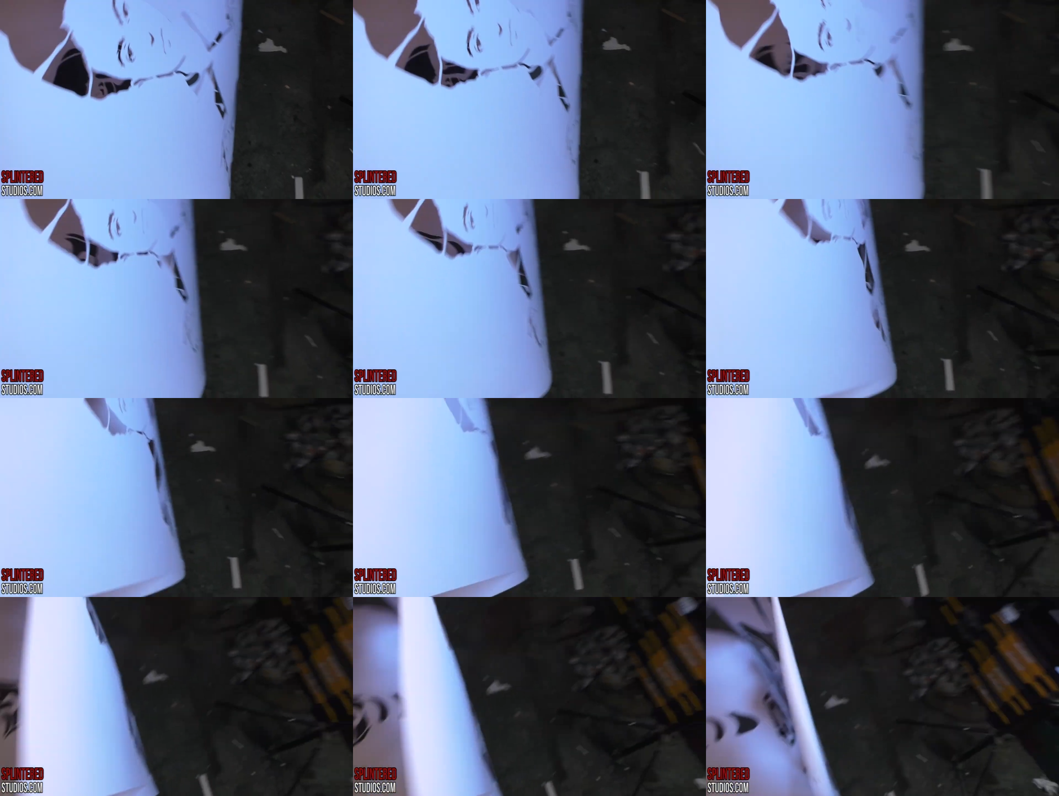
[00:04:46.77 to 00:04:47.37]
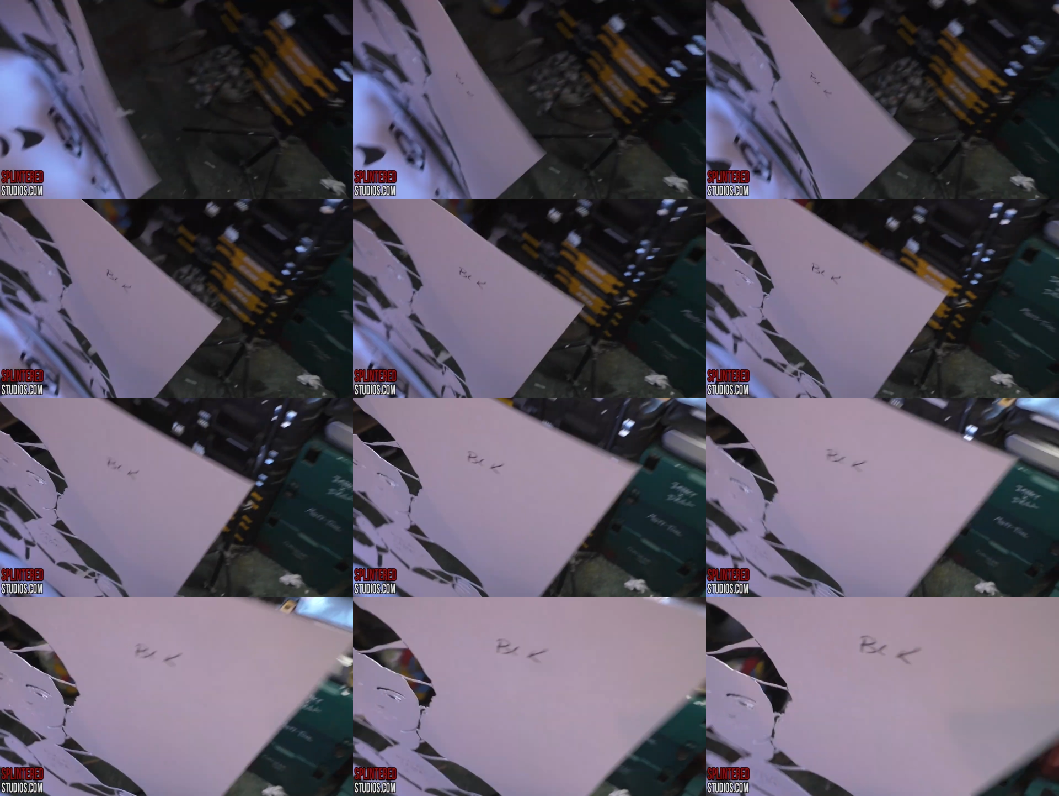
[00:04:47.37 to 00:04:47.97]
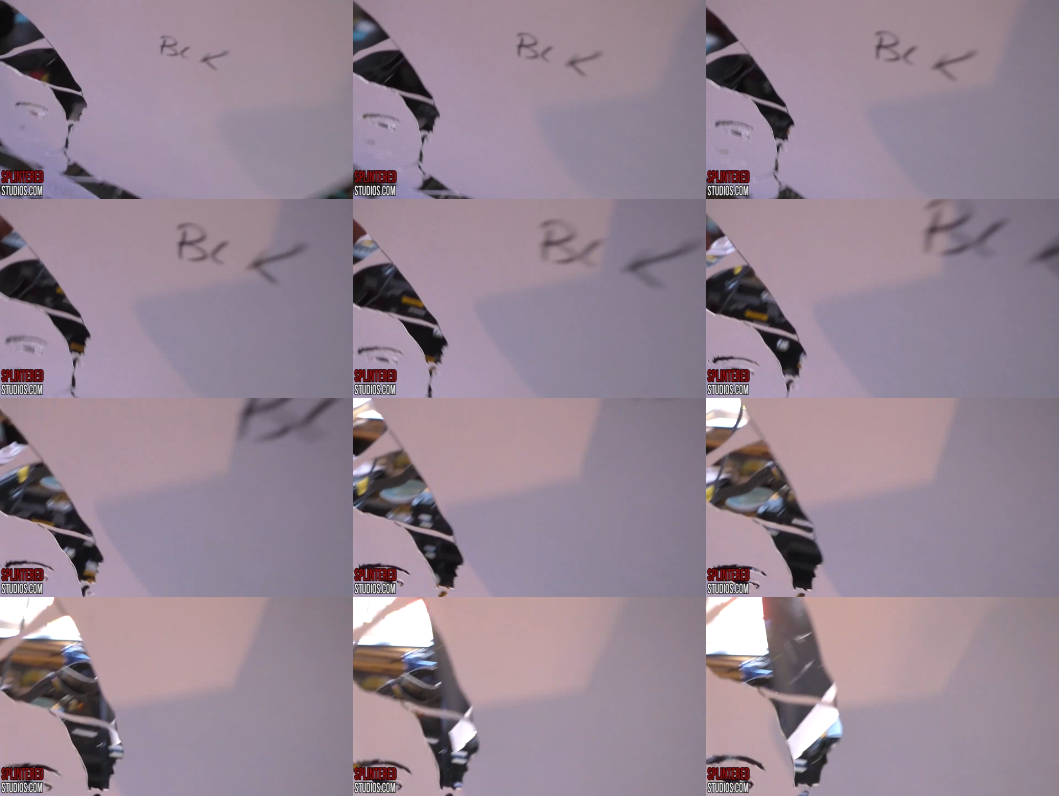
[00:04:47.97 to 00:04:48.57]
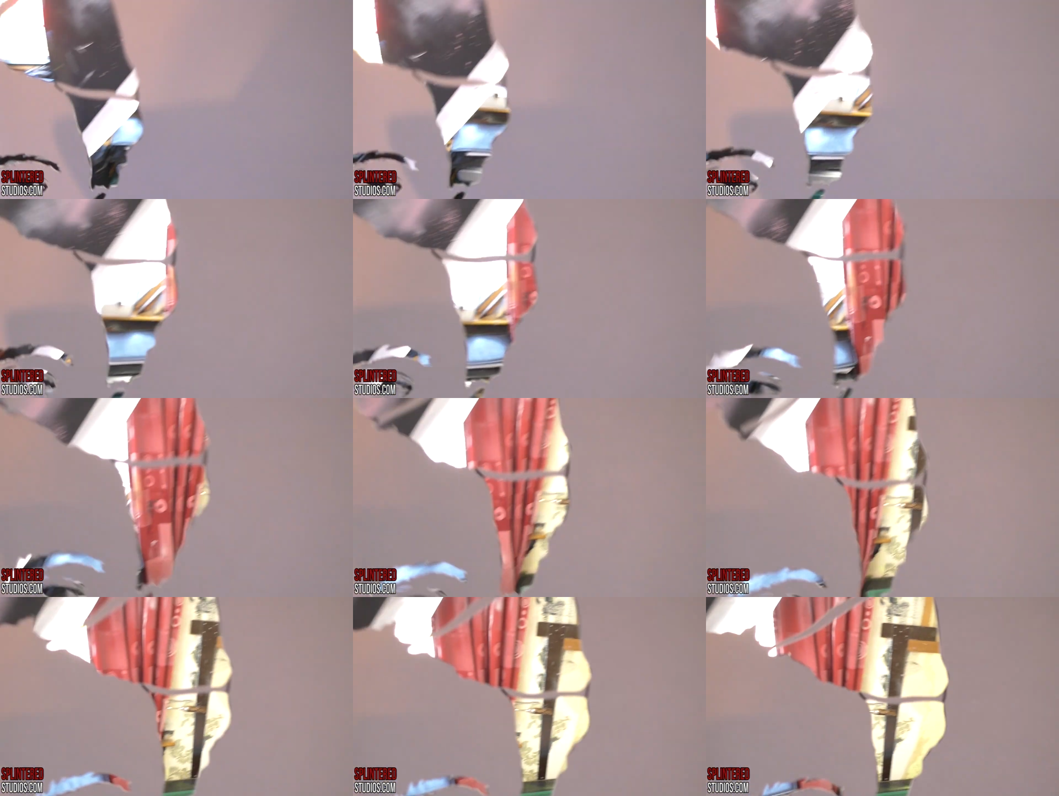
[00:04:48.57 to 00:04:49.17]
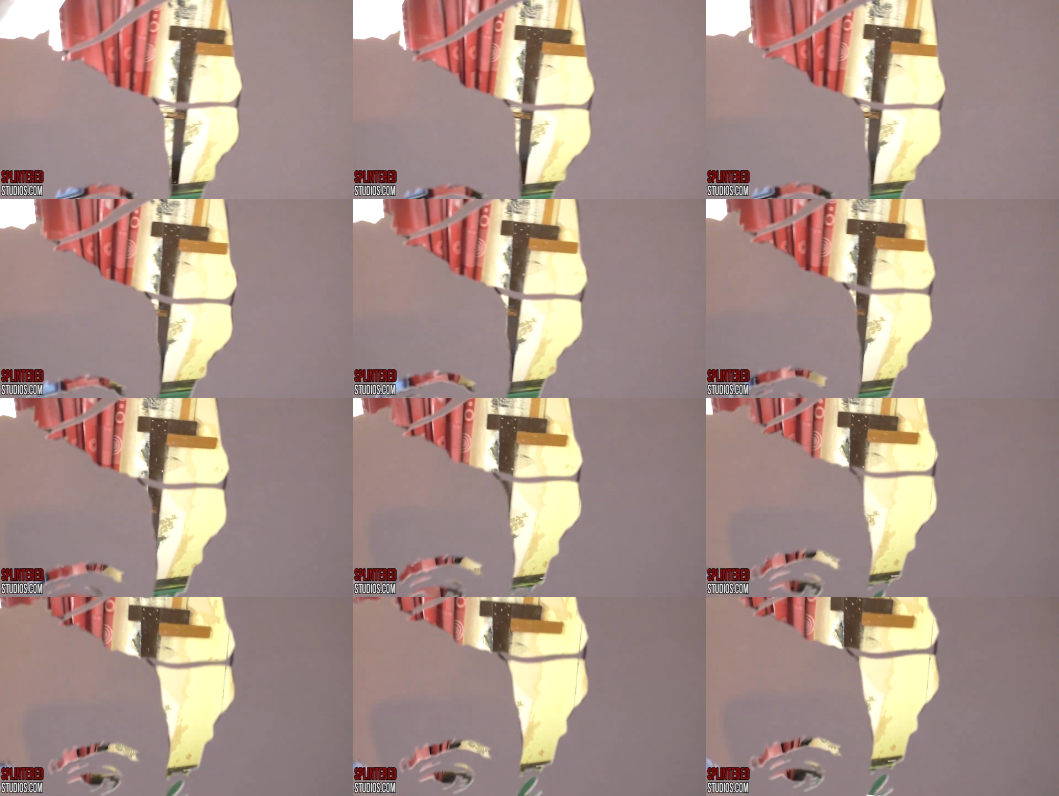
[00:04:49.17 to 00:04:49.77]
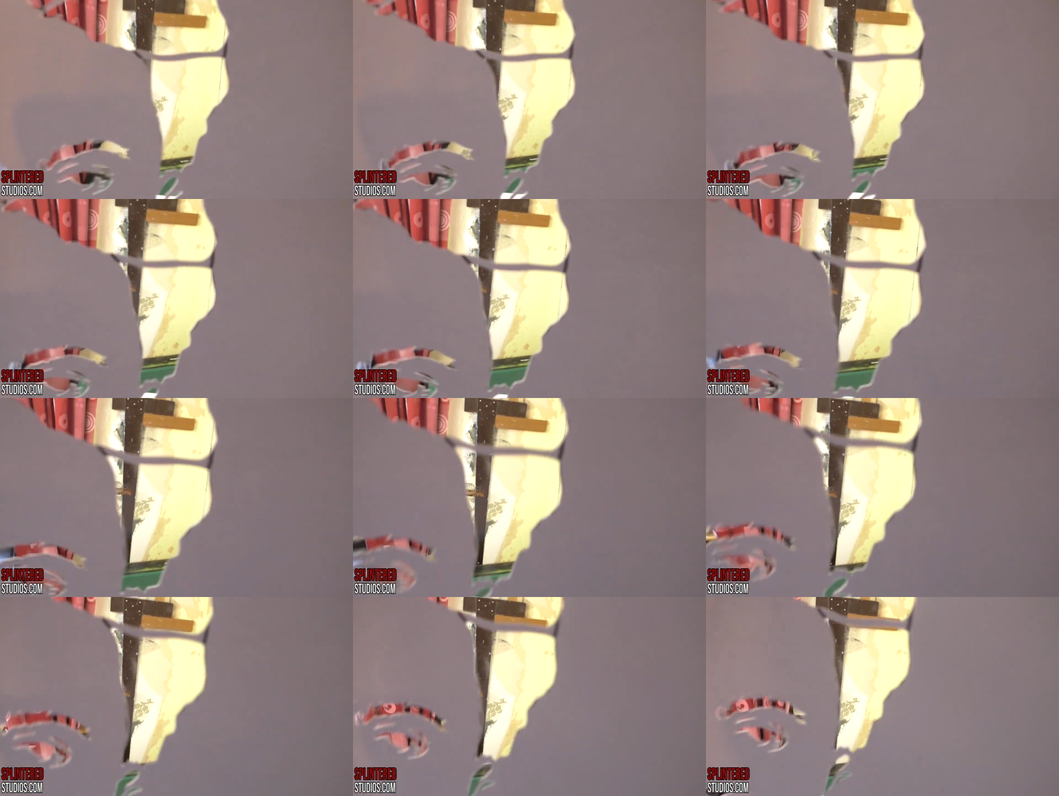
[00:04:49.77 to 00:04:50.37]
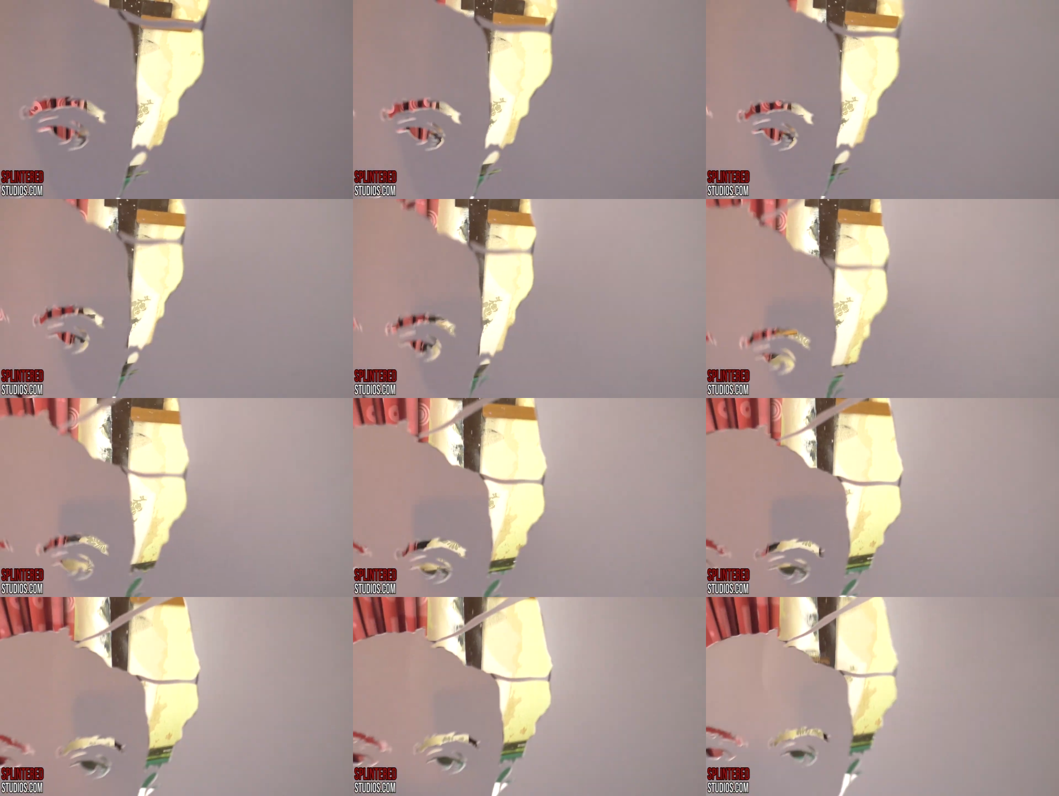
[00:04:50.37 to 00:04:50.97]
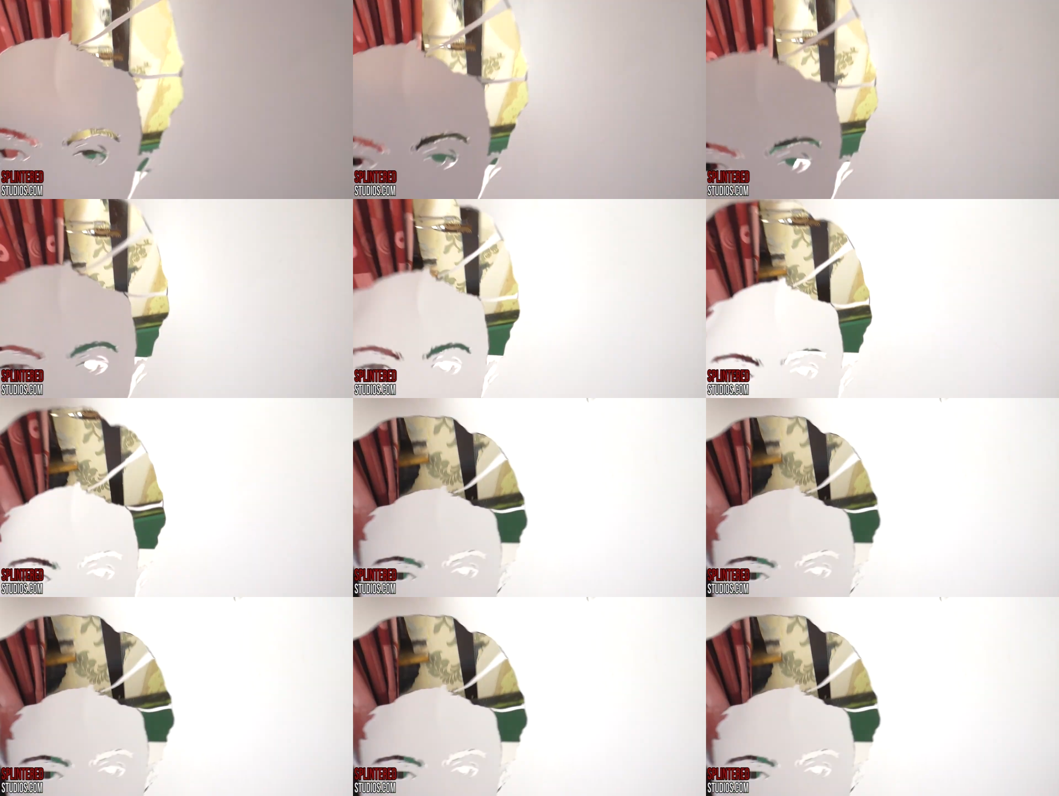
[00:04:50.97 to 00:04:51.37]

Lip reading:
(no speaker visible)